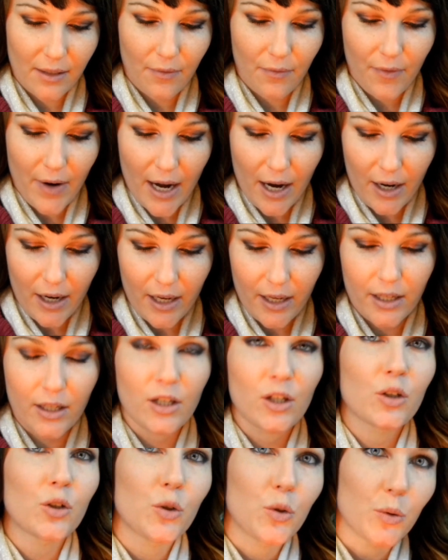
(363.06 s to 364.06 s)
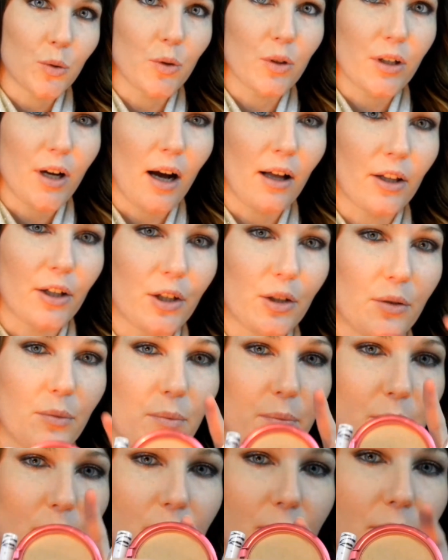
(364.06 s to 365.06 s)
a very cool colored
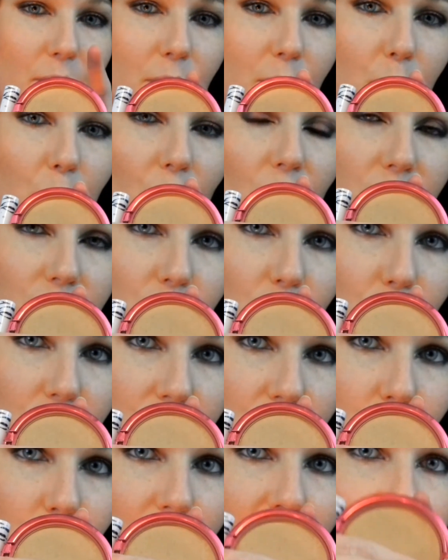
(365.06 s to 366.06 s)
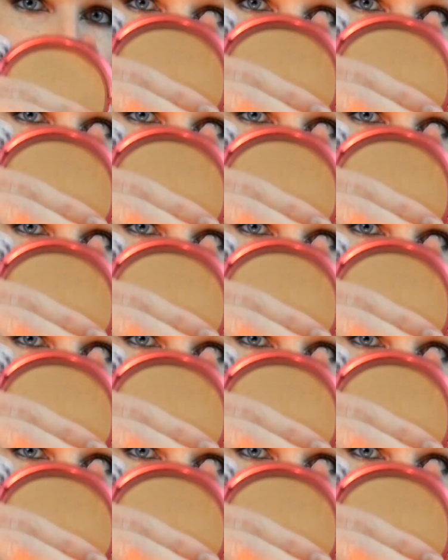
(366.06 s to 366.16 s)
bronzer, which is why